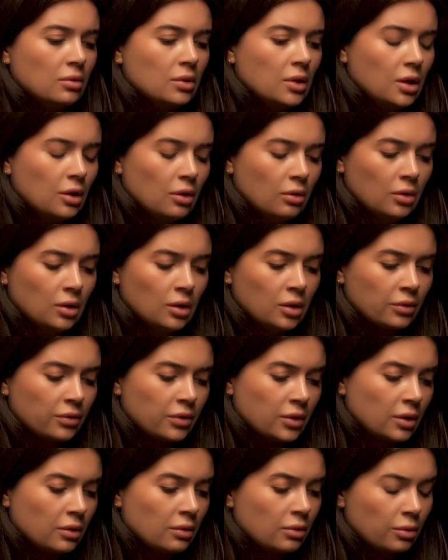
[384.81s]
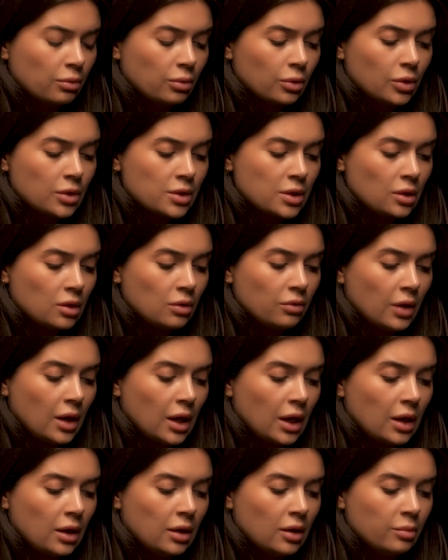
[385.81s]
all of the roles that you've
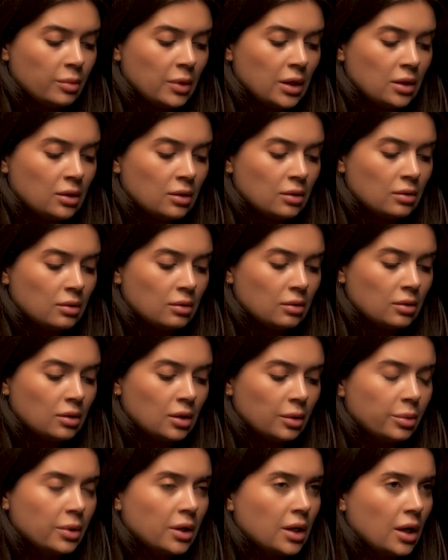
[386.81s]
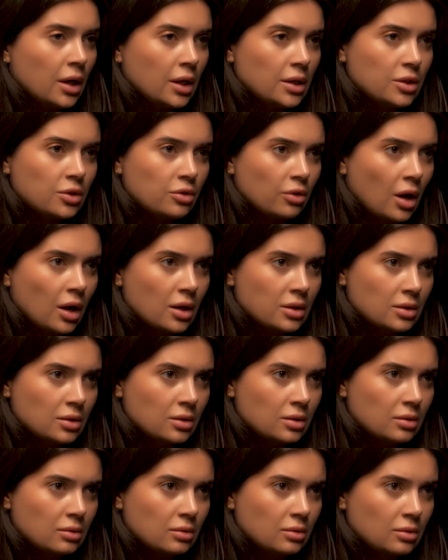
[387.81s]
had, I mean, they're pretty high
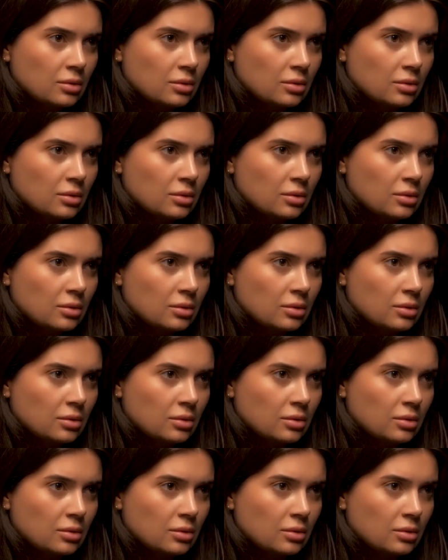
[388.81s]
stress.